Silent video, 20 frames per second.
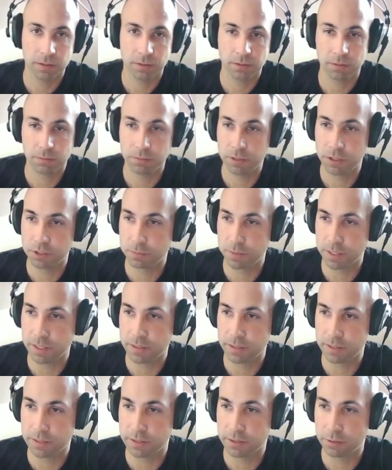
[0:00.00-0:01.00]
which
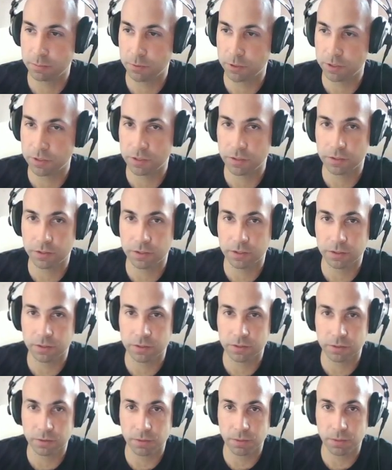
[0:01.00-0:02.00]
means it's
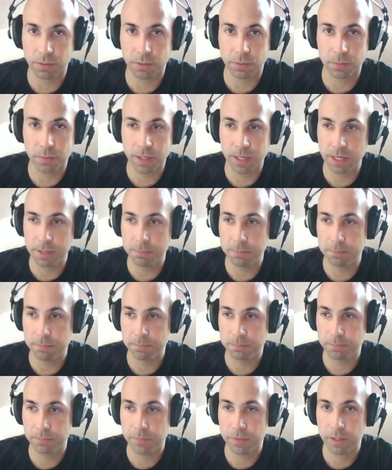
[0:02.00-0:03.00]
0.0003
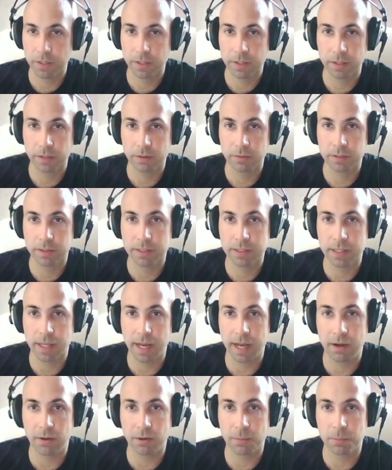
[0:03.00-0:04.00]
kilowatts
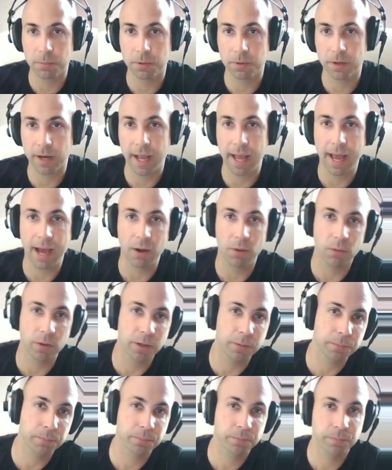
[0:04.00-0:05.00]
hour per
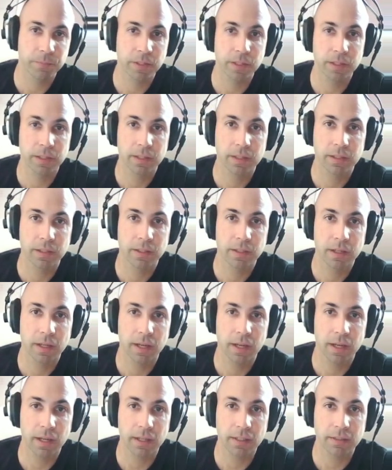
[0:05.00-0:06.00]
hour.
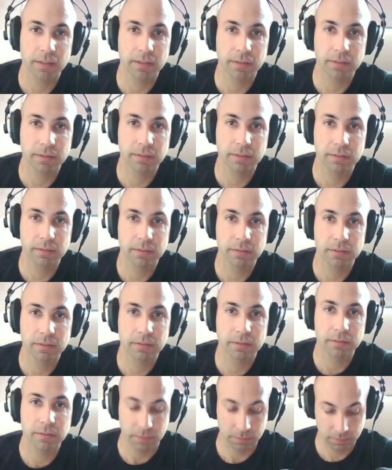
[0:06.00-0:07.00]
And
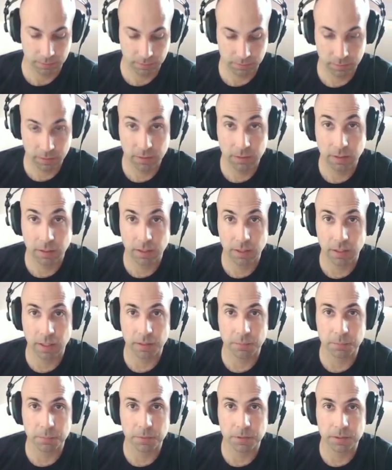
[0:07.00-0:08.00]
I
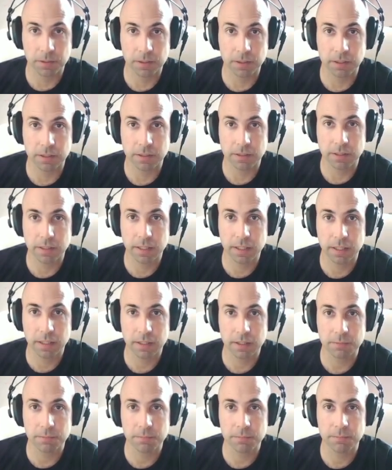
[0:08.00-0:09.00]
put it
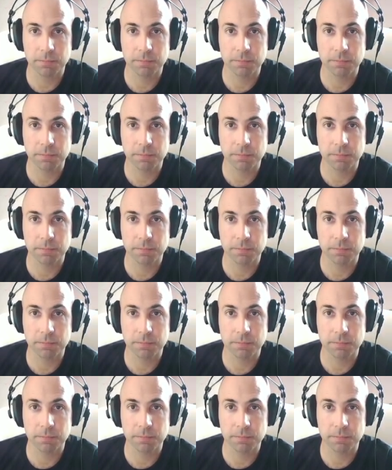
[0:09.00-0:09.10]
here,